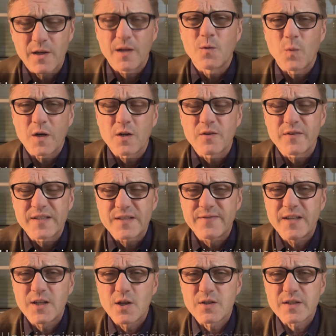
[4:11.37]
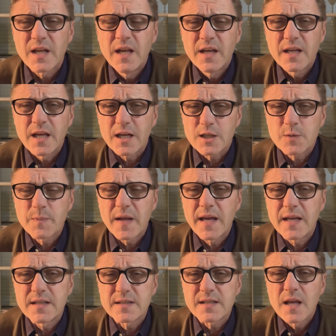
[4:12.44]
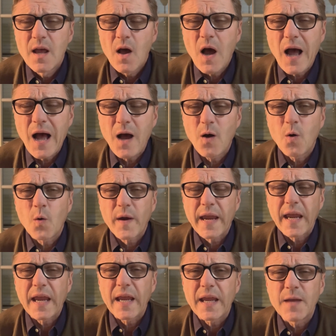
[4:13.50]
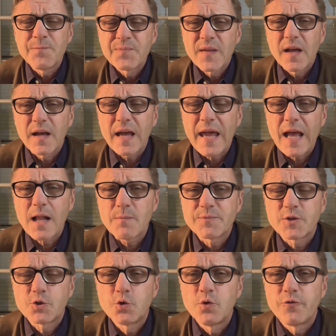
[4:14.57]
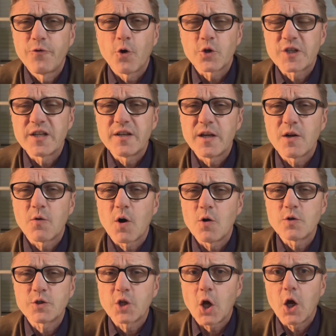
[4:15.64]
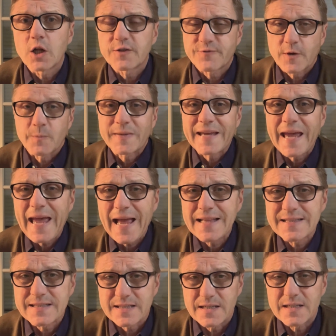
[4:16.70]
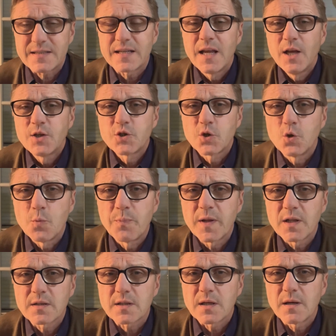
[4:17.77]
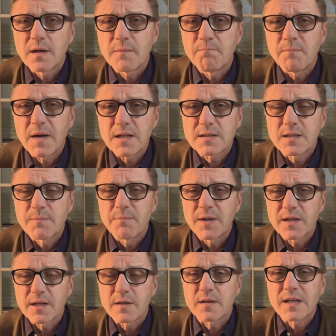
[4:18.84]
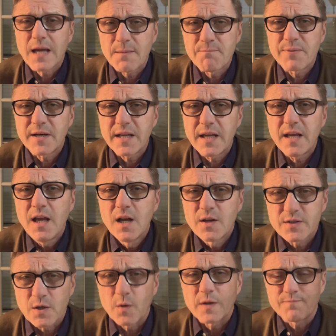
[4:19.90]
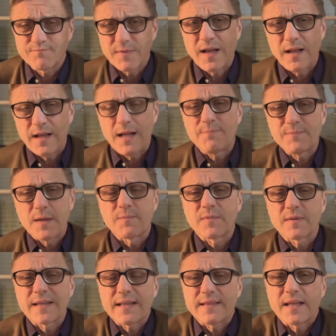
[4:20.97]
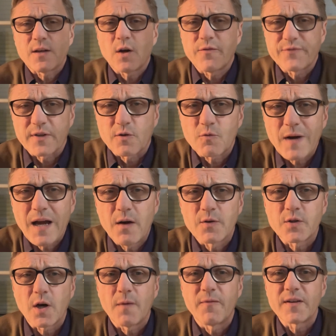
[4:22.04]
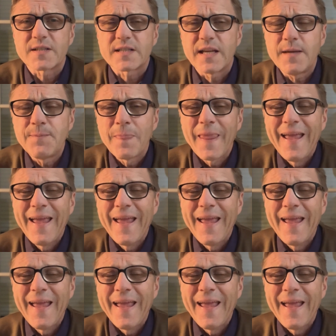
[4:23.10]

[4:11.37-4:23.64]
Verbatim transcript: In one of his videos, he explains how he uh, helped two 14-year-old girls from Kansas to build a multi-billion company. So I uh, helped them get that off the ground, obviously.